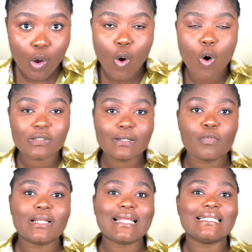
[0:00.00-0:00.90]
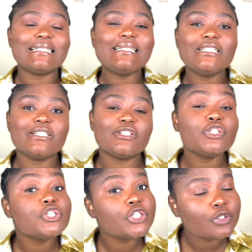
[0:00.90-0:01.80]
or someone that teaches
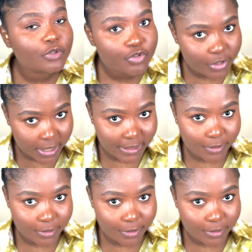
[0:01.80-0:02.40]
children,